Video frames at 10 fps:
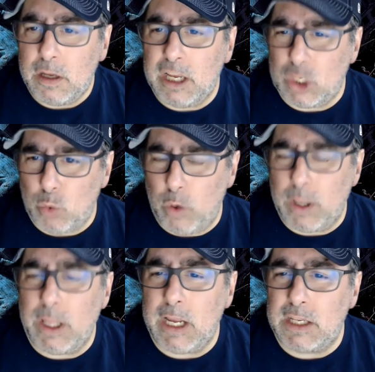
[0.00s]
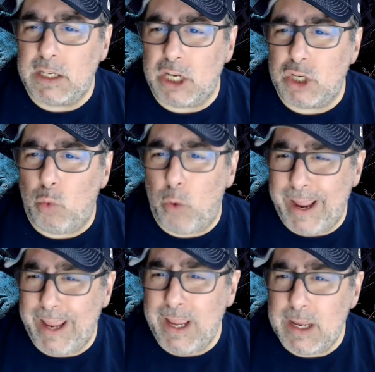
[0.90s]
is willing in such a
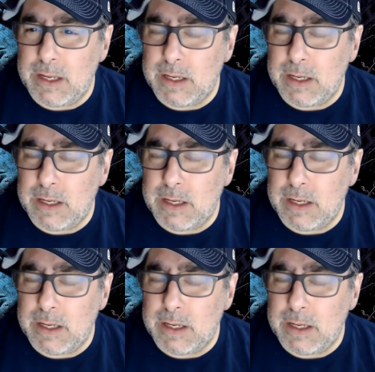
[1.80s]
way